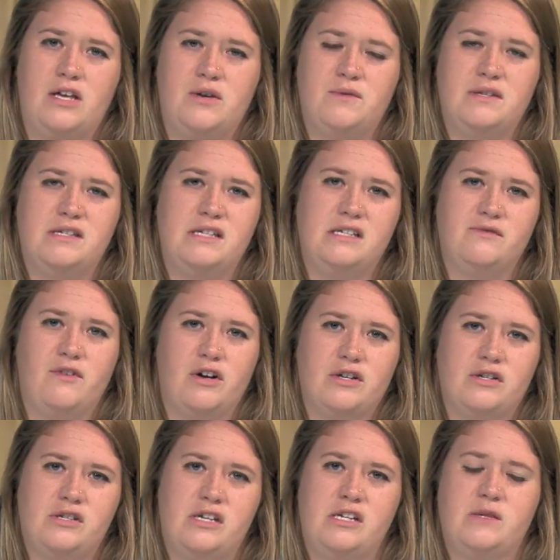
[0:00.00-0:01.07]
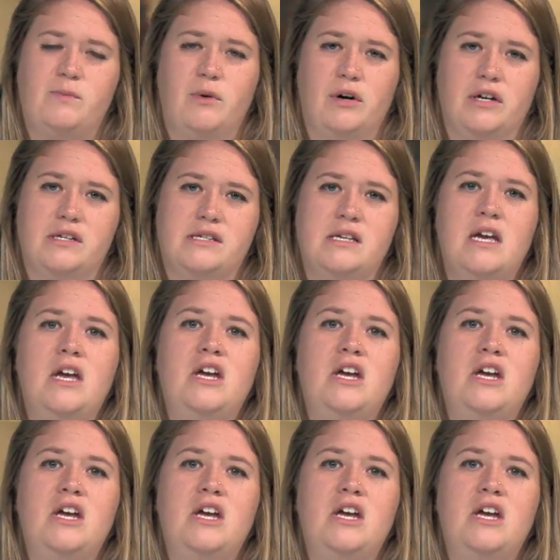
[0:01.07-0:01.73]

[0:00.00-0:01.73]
UNC's varsity sports.